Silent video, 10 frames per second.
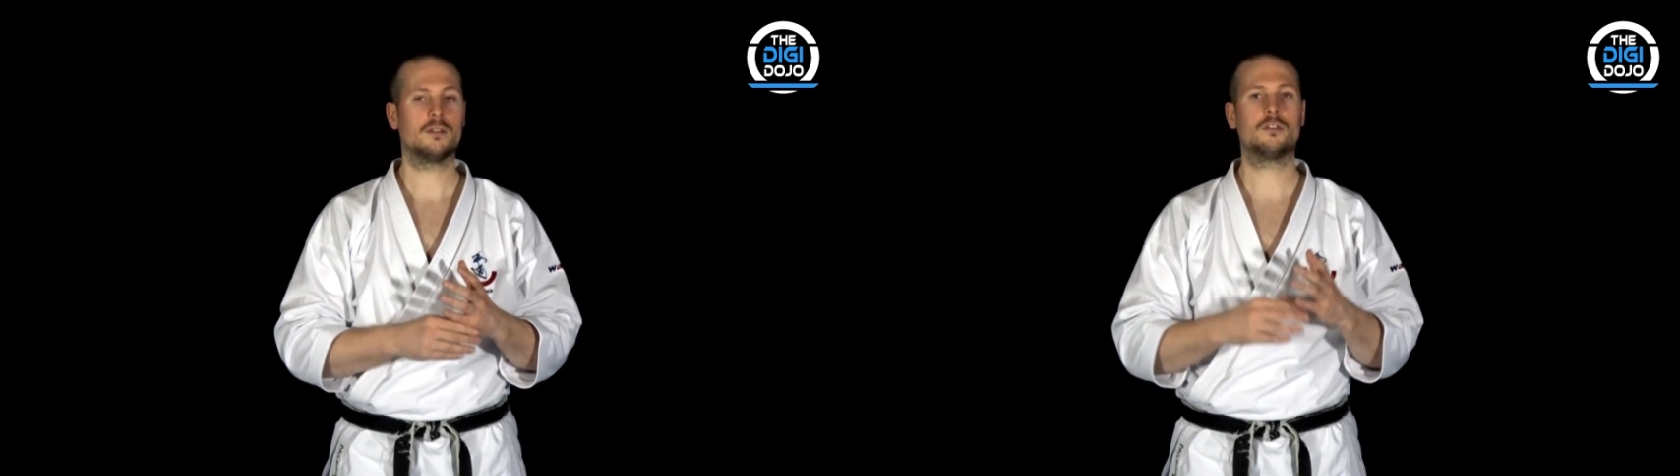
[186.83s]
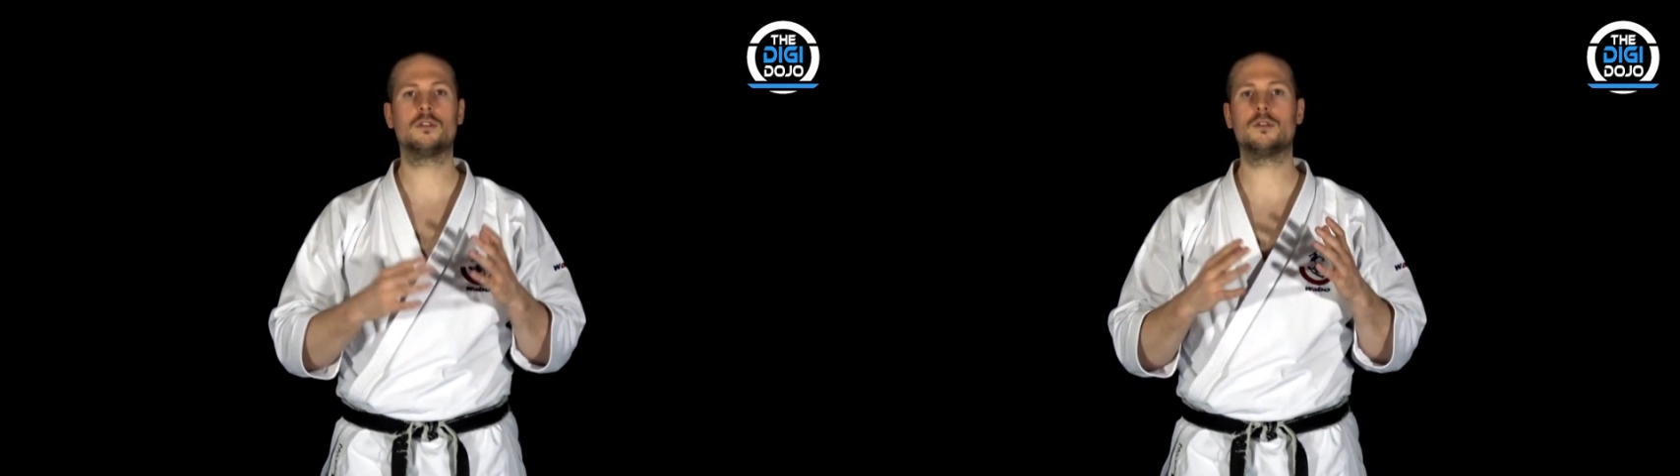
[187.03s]

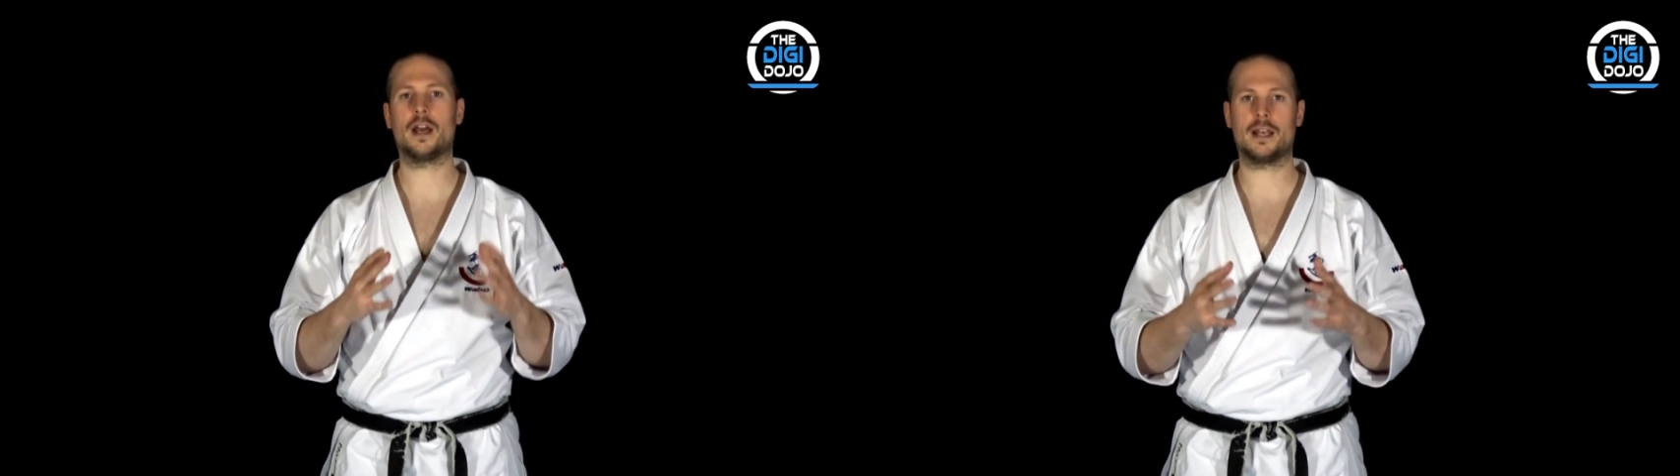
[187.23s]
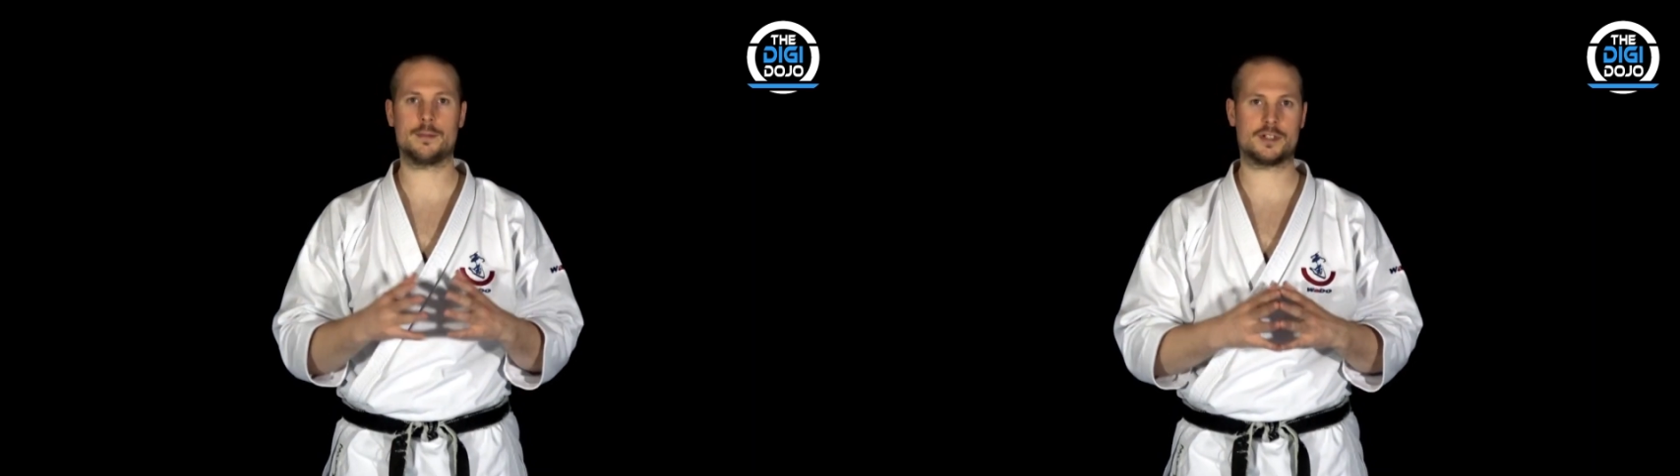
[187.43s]
to do
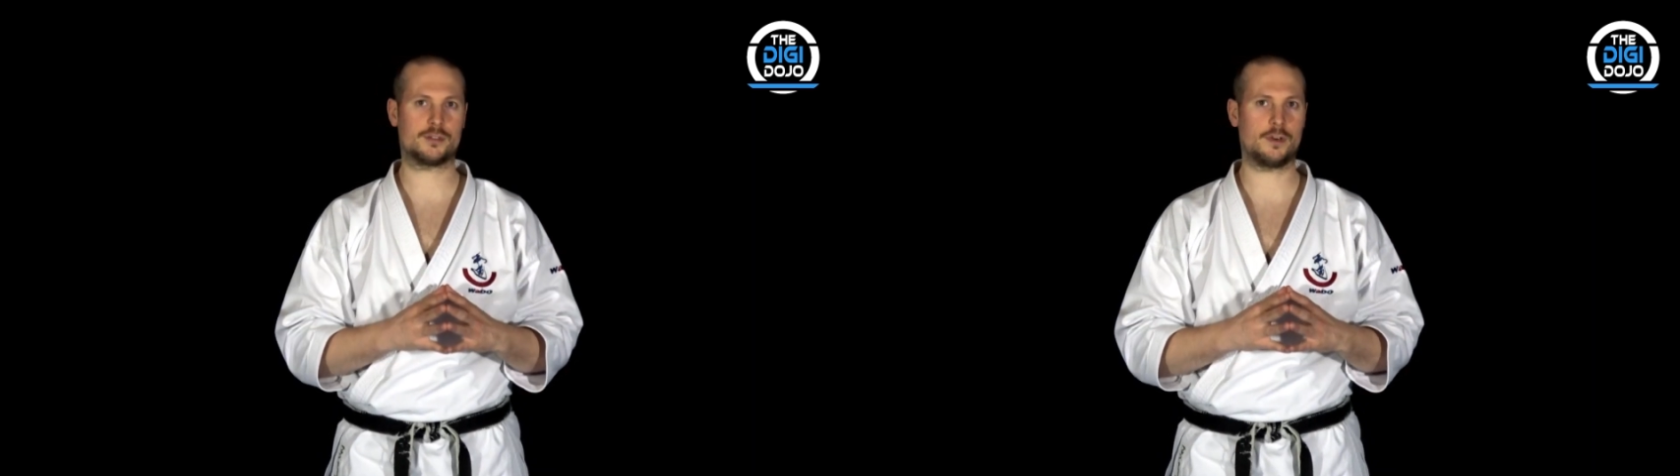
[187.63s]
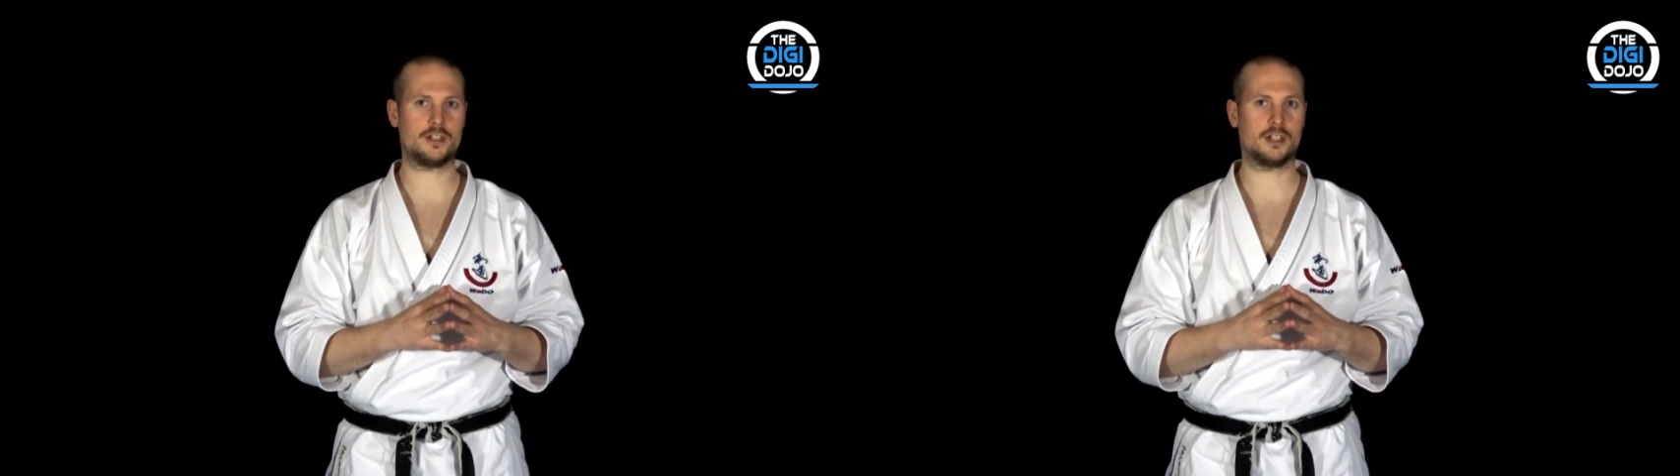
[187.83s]
dynamic
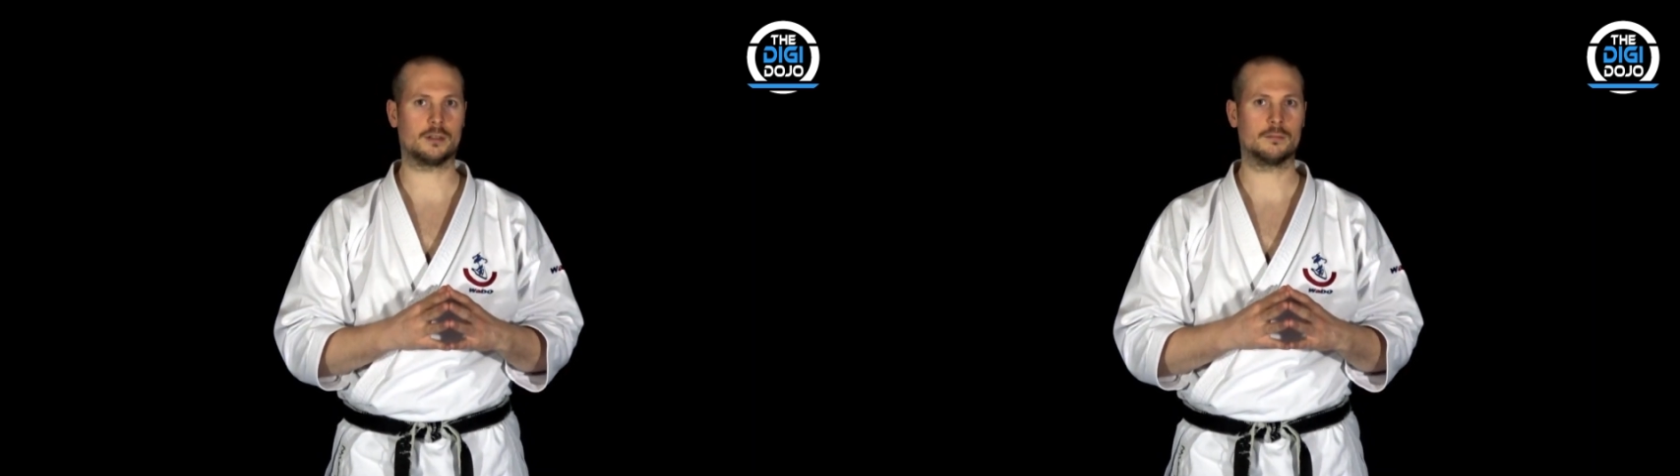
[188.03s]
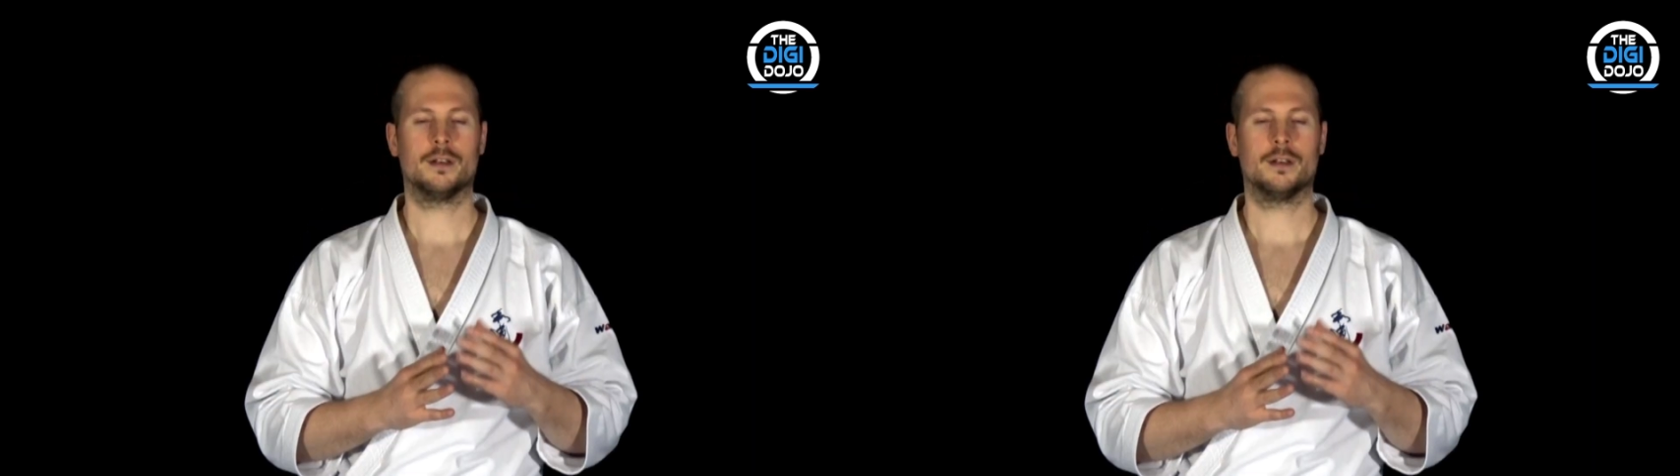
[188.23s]
stretching.